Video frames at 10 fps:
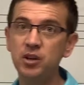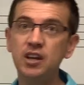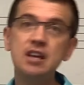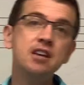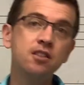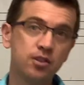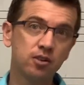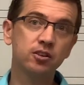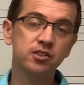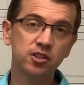be
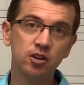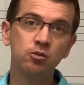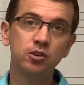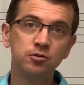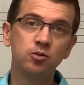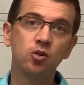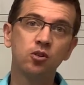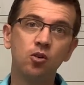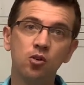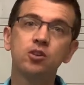either a 0-1-4
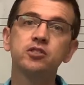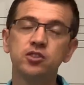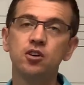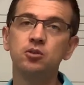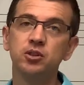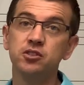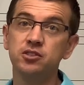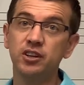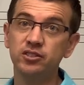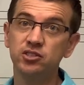or a
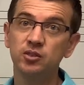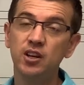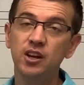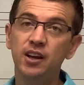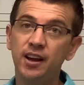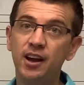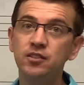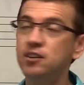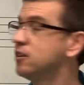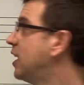0-1-6. And then